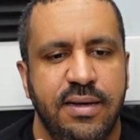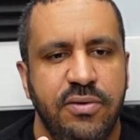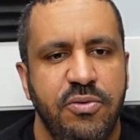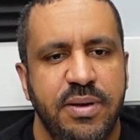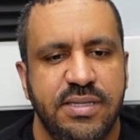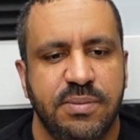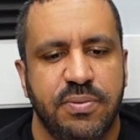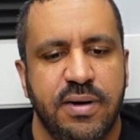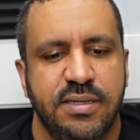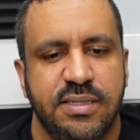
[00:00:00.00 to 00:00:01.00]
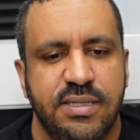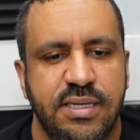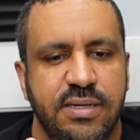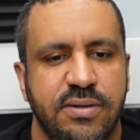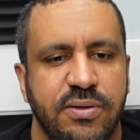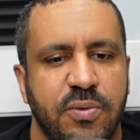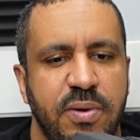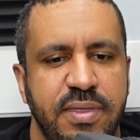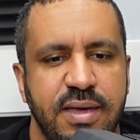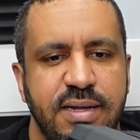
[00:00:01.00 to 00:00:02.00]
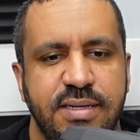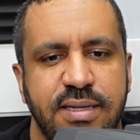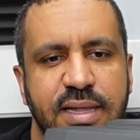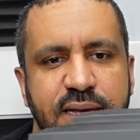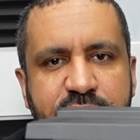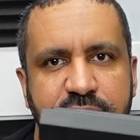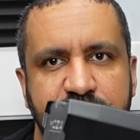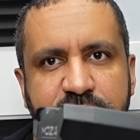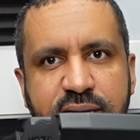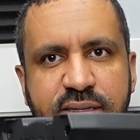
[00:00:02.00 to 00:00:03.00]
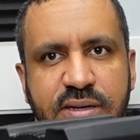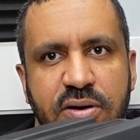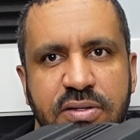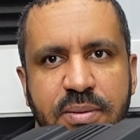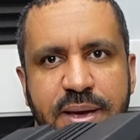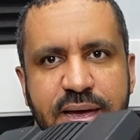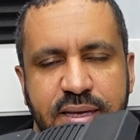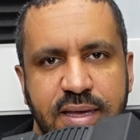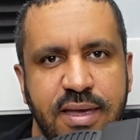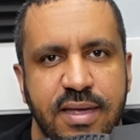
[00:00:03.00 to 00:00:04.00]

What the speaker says: No big surprises here. The one thing I did like is on the back,